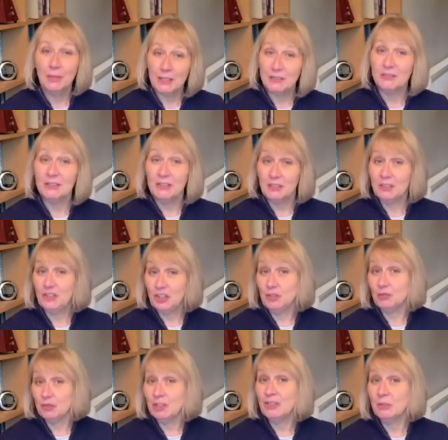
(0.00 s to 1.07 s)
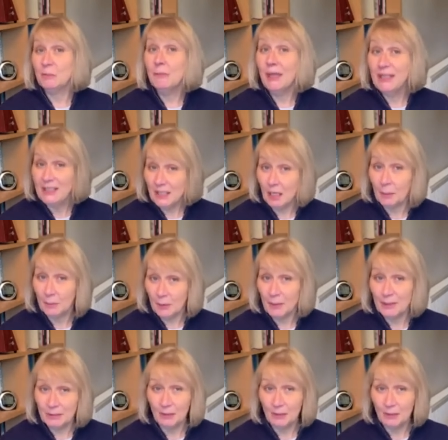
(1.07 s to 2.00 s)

But she's trying to make up,